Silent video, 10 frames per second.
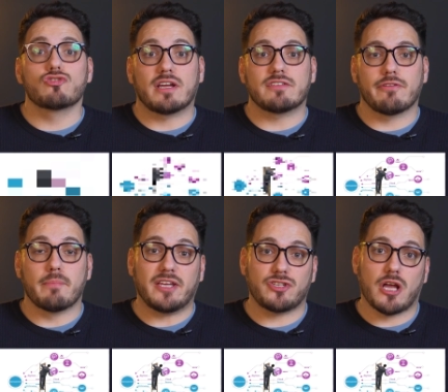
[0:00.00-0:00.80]

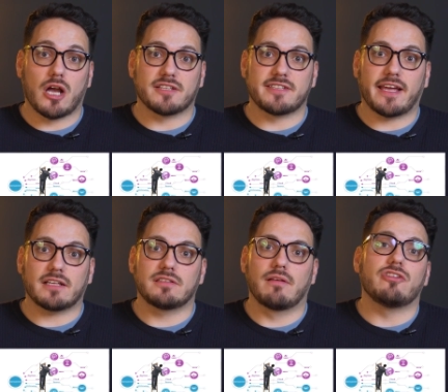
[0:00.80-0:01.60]
Transformation
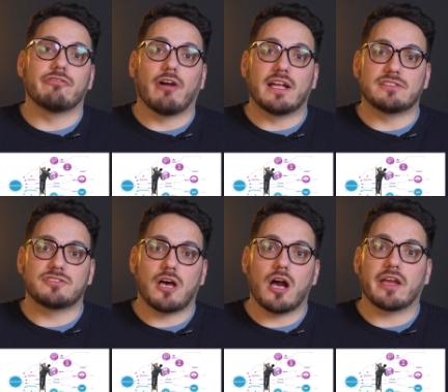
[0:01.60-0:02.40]
Architect defines
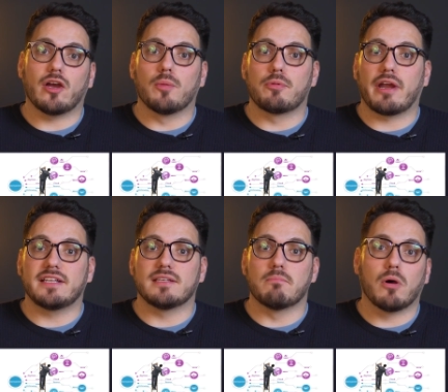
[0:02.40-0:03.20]
target
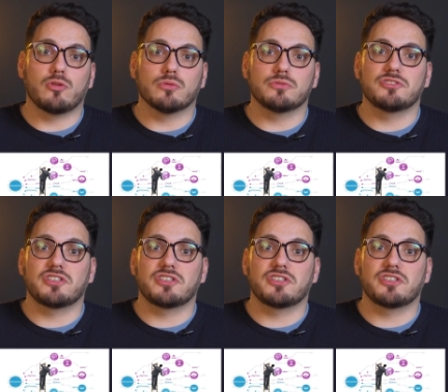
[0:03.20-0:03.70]
operating models,